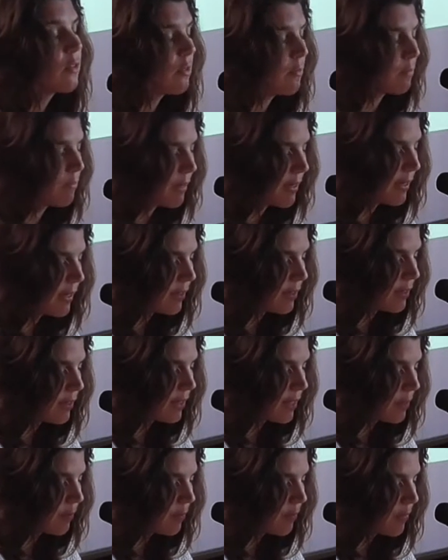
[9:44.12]

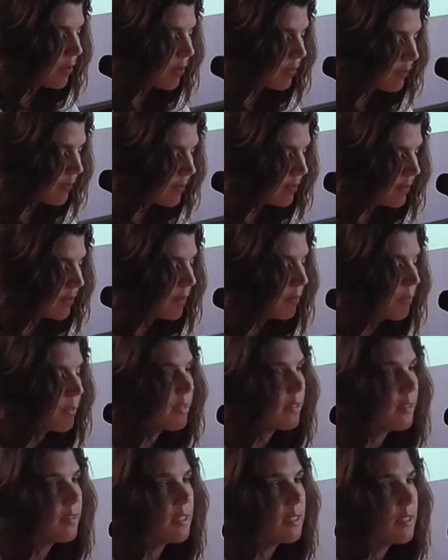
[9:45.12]
compare them, obviously,
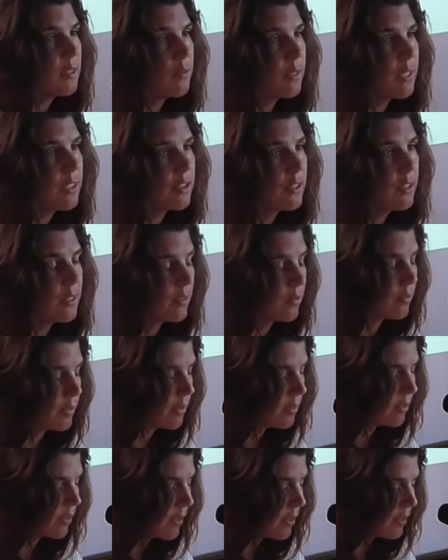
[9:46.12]
with the situation in
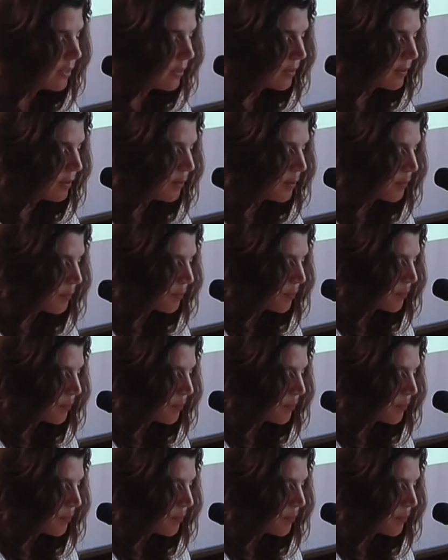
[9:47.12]
Switzerland.